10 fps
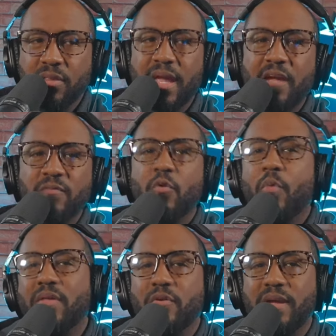month if
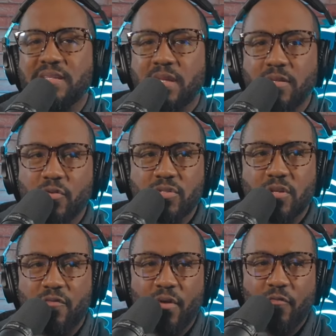the weather is
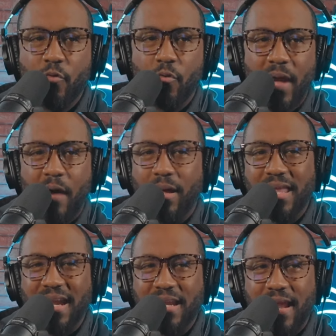conducive for how
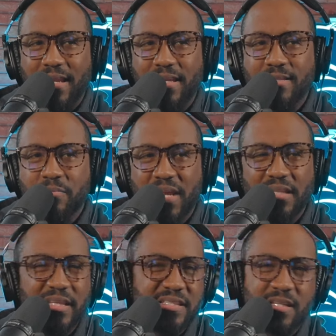I like it. I need it to
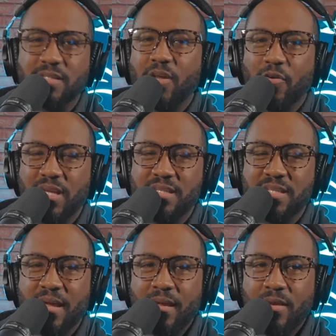be at least in
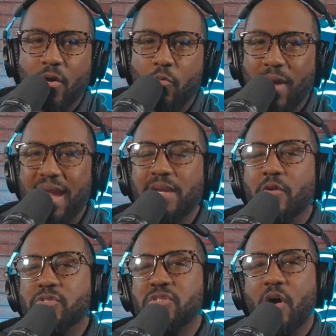30s, no
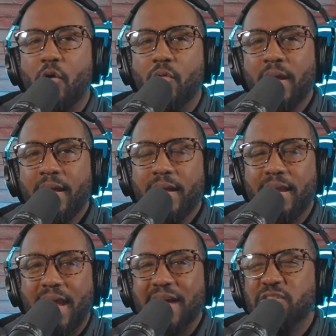rain, no snow,
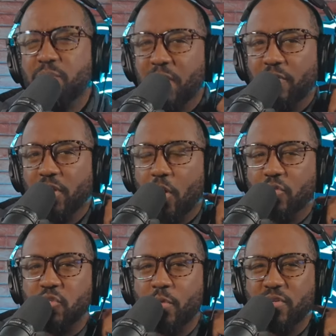and I should be able to
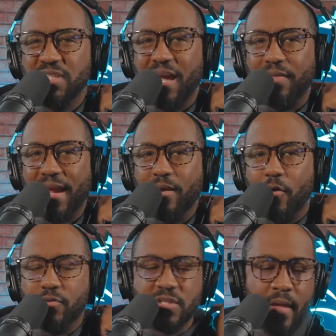go. So we'll see how that
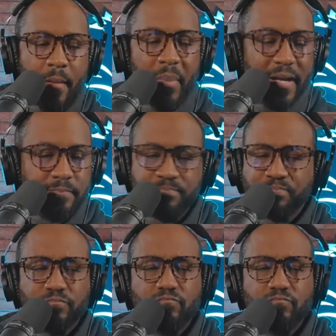goes. But